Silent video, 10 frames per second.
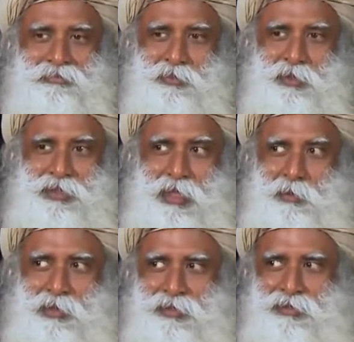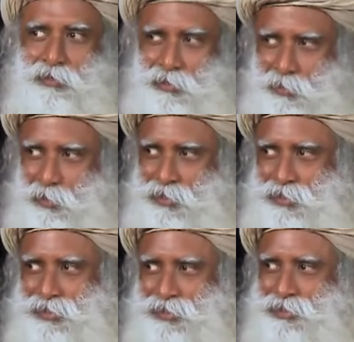what's happening?
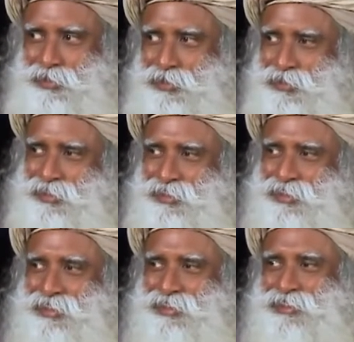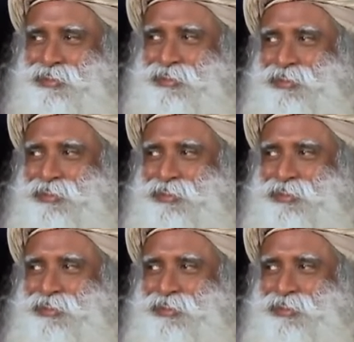Conspiracy, isn't it?